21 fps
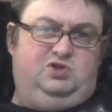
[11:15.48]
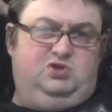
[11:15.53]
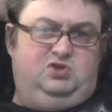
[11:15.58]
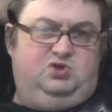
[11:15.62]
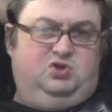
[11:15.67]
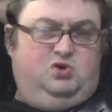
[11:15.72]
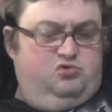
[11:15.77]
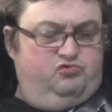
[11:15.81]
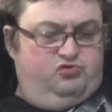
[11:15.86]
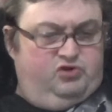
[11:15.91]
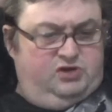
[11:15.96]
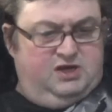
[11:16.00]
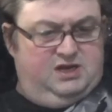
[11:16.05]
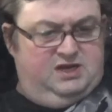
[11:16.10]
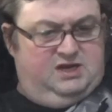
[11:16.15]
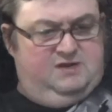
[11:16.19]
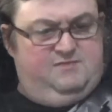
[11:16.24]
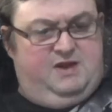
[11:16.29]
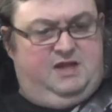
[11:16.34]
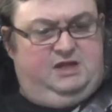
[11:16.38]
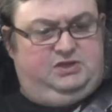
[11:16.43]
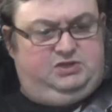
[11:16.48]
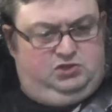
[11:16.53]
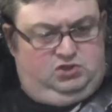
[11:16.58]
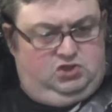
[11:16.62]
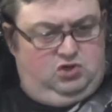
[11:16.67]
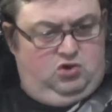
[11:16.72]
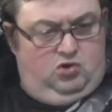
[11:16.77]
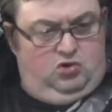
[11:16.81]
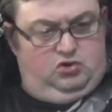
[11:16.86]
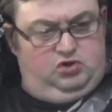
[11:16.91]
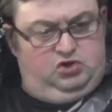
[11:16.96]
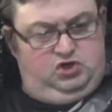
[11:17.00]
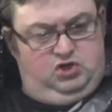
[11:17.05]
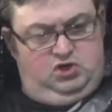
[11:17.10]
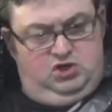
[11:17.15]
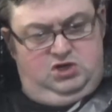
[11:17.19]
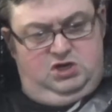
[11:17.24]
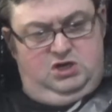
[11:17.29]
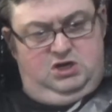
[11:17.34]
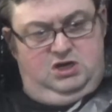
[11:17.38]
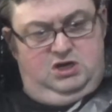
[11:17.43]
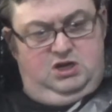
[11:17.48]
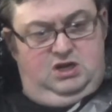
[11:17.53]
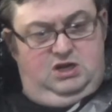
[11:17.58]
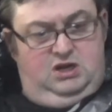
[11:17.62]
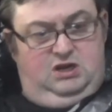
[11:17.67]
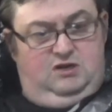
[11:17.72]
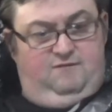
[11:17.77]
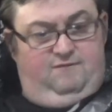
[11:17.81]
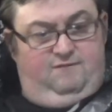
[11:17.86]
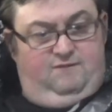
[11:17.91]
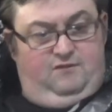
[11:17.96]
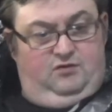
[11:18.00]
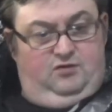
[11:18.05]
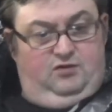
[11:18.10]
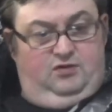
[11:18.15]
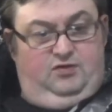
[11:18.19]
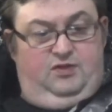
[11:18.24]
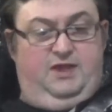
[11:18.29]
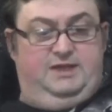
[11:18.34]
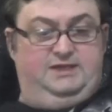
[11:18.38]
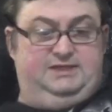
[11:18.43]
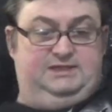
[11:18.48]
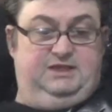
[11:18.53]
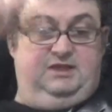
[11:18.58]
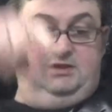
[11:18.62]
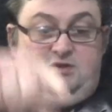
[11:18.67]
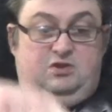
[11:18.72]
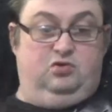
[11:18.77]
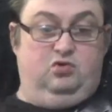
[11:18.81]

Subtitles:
280 miles of charge, for less than the